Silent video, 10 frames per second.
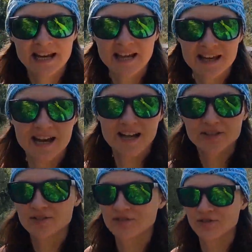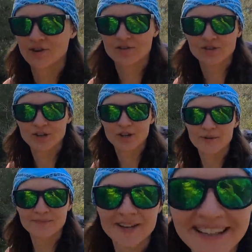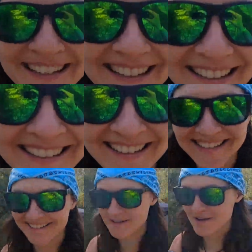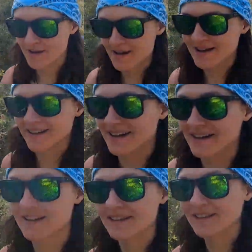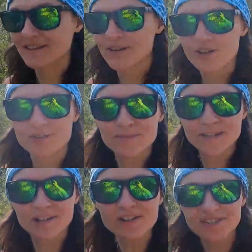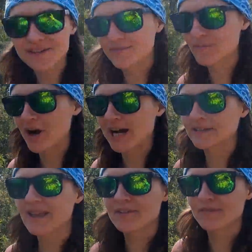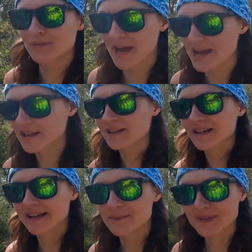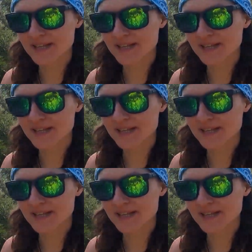day that Ash does not shut up. There's been lots of different wildlife as well. I keep